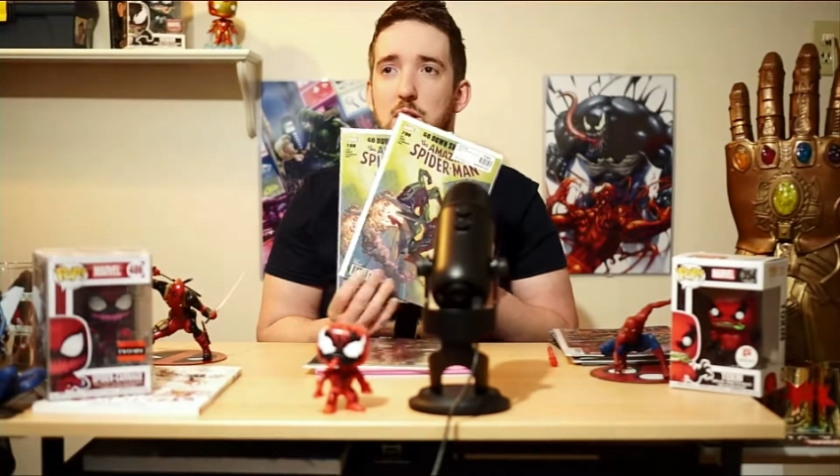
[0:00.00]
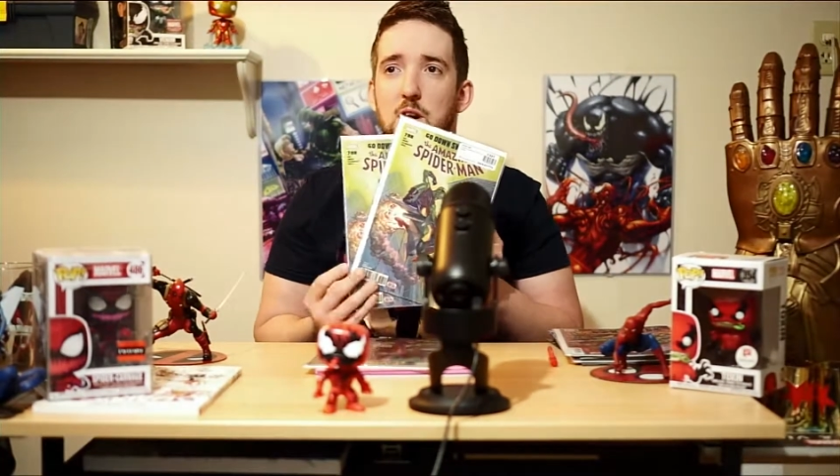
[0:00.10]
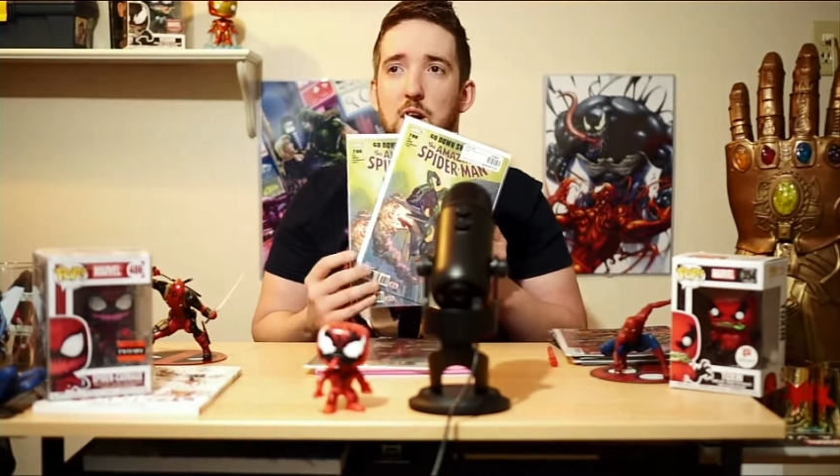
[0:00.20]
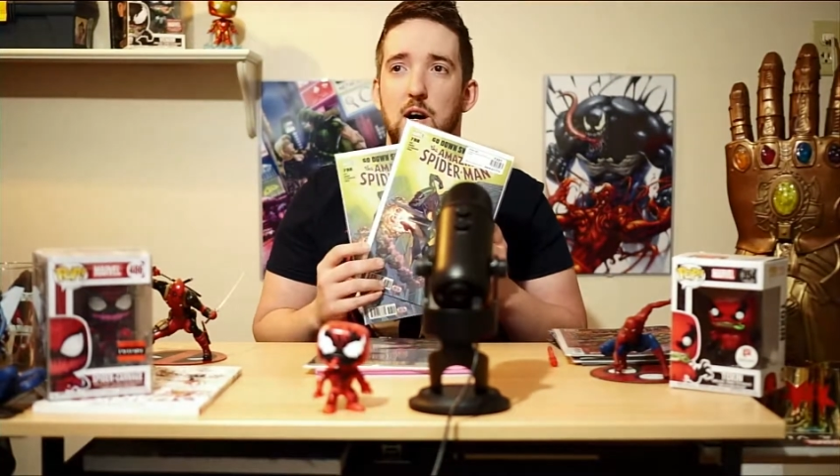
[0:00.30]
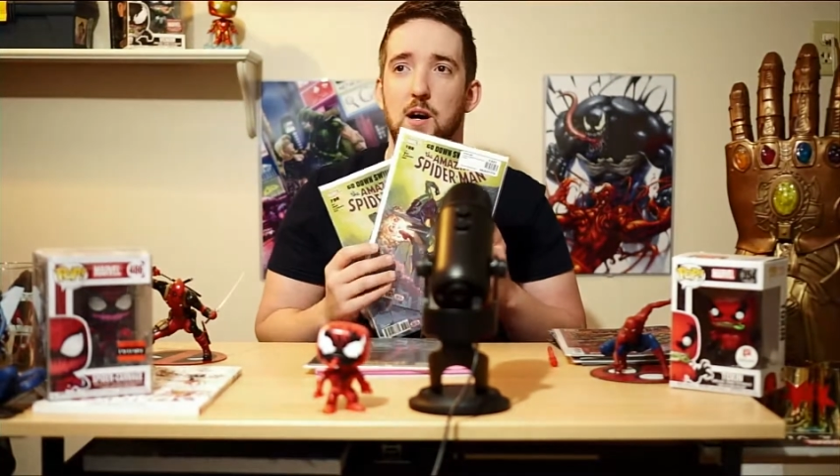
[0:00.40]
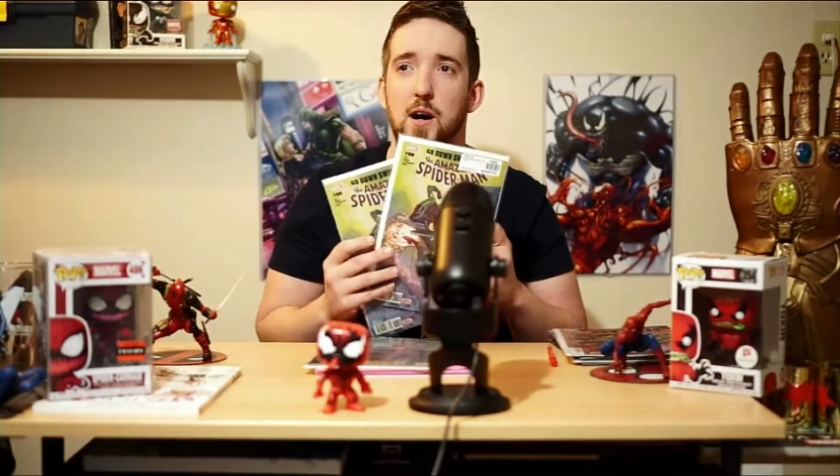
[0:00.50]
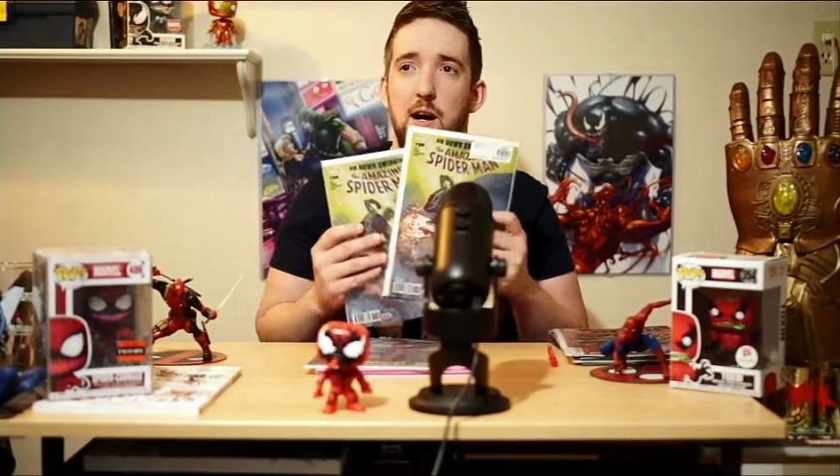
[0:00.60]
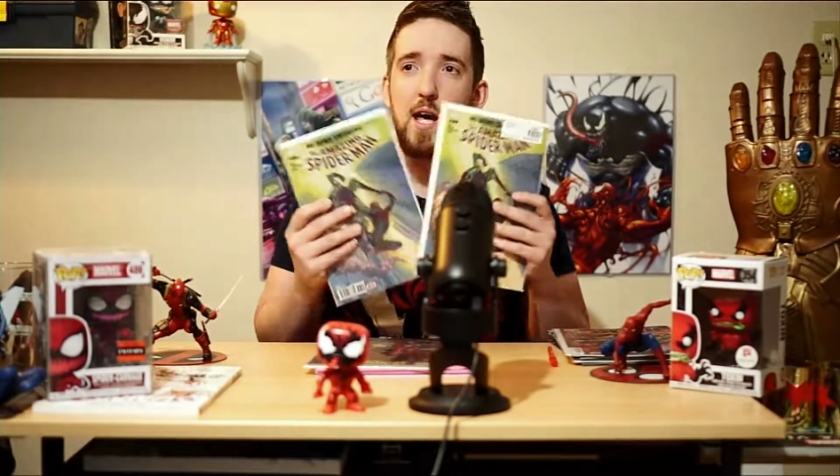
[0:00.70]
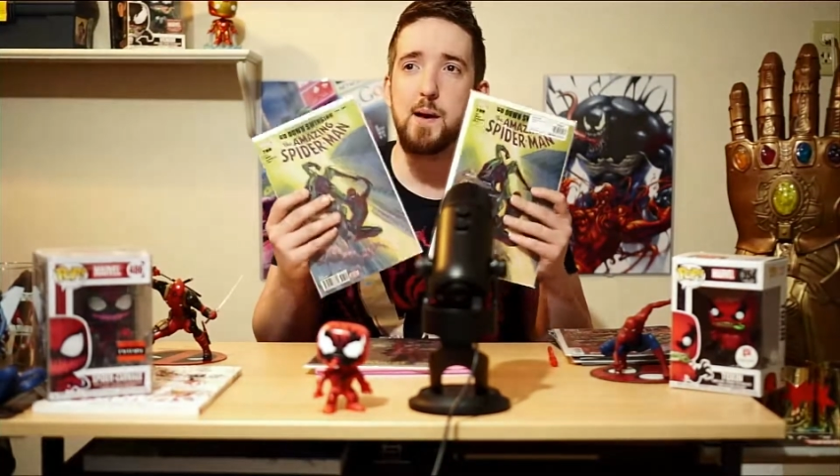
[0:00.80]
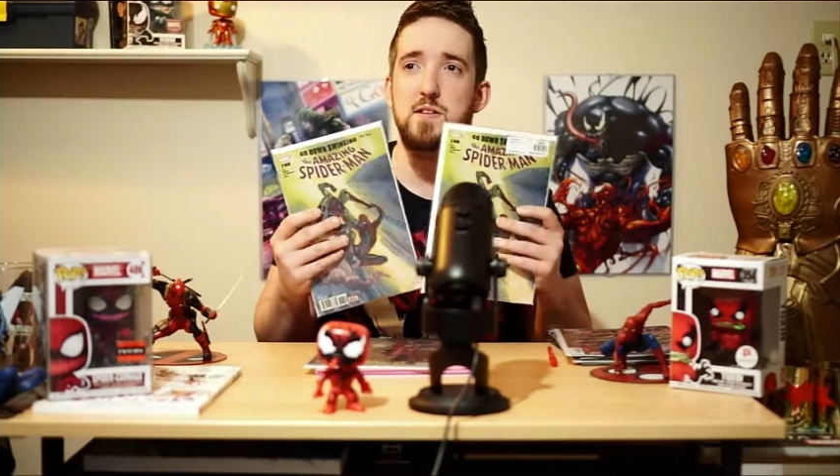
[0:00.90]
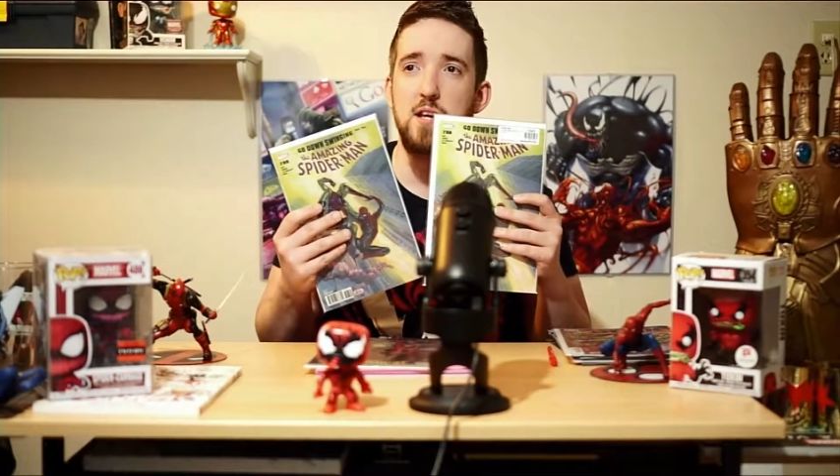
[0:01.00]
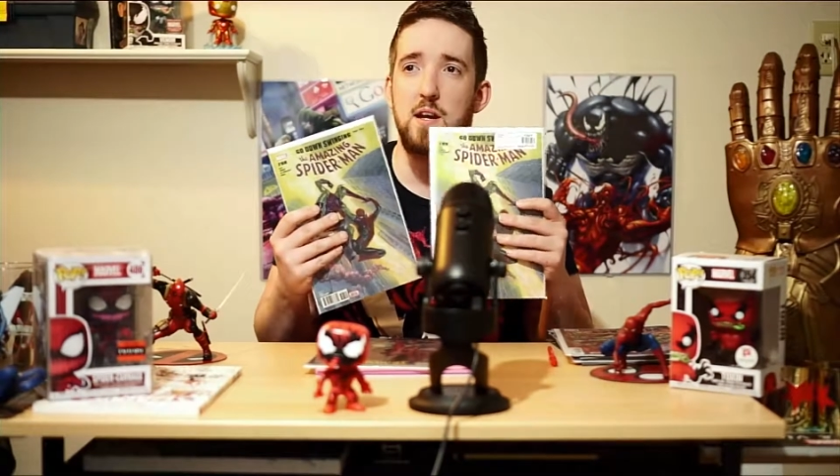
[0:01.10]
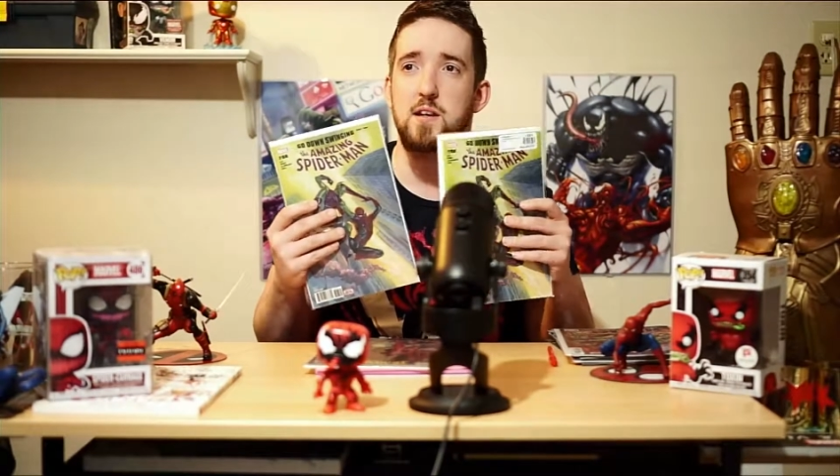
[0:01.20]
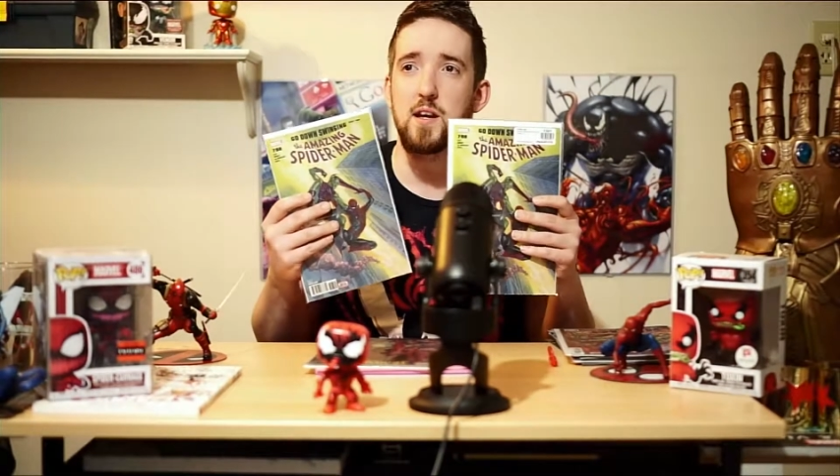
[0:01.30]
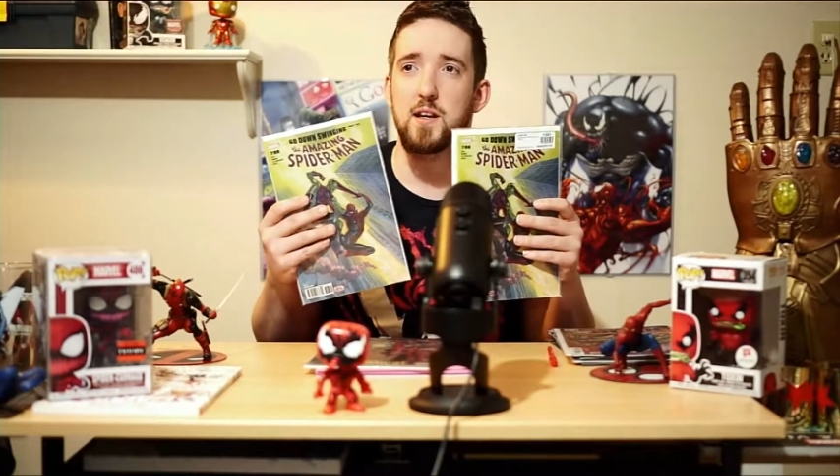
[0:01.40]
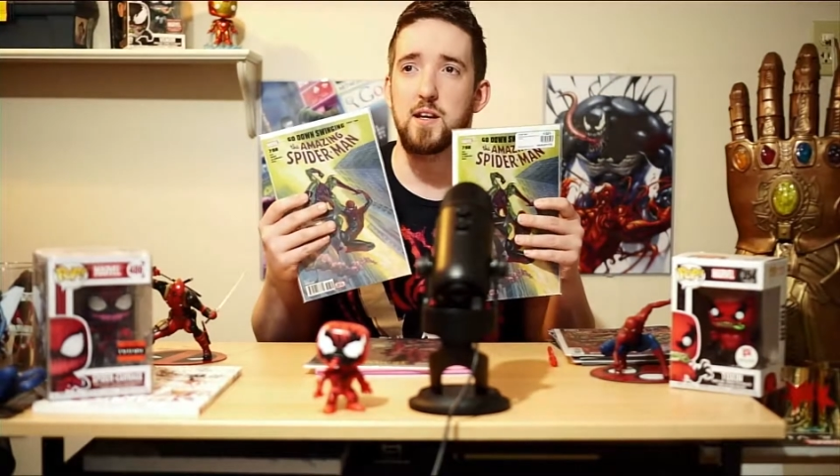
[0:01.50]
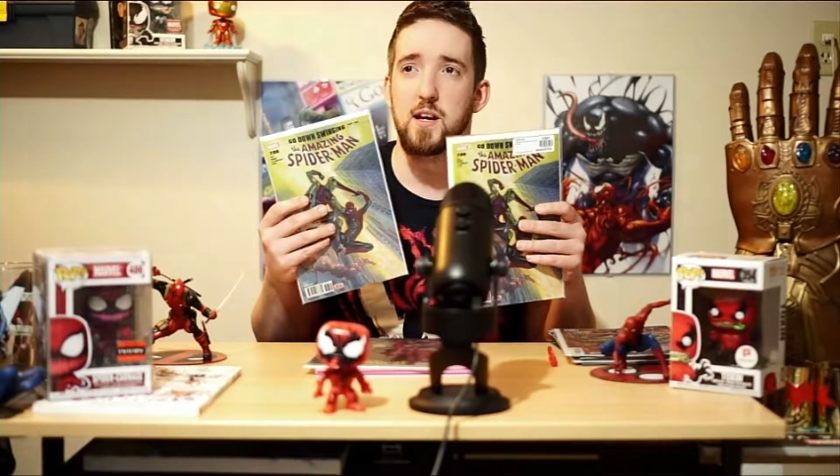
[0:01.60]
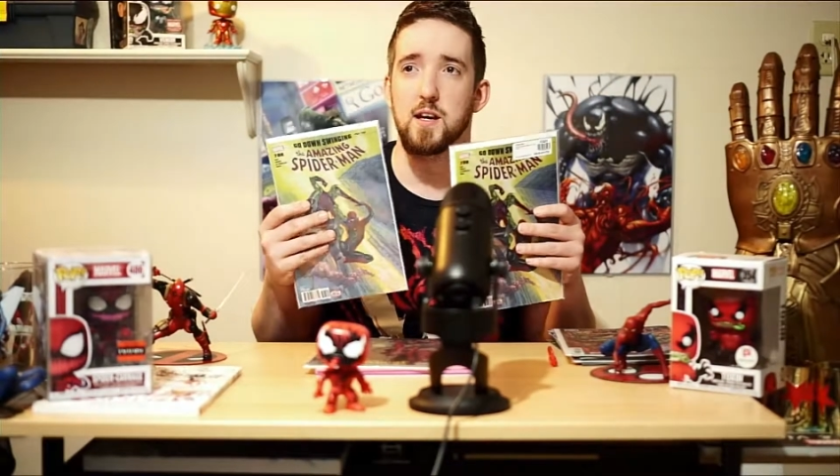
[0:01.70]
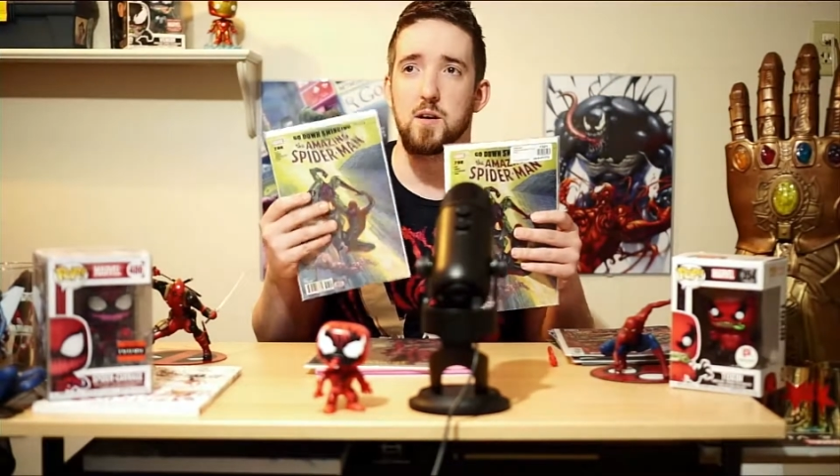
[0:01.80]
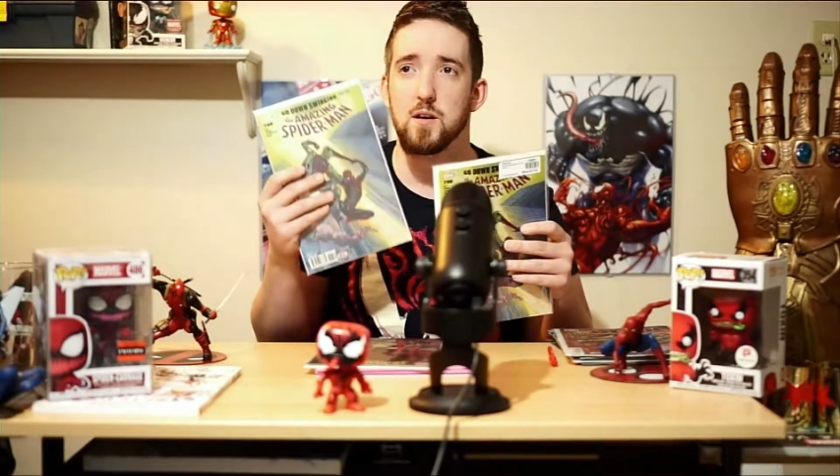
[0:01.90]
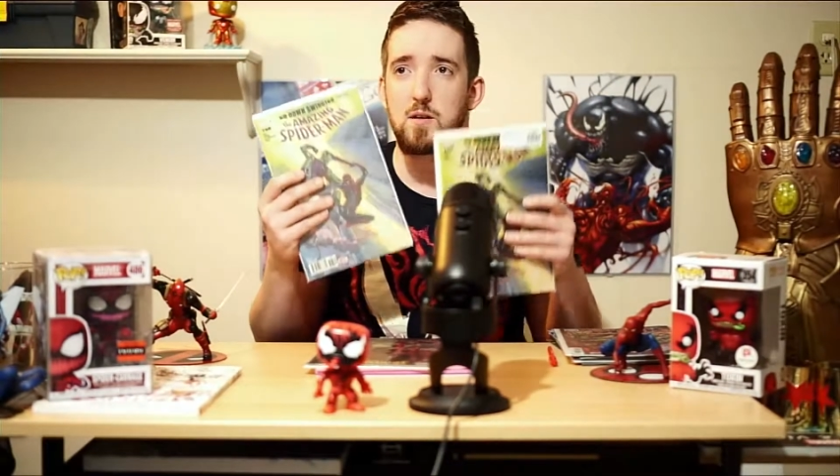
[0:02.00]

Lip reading: I am intending on getting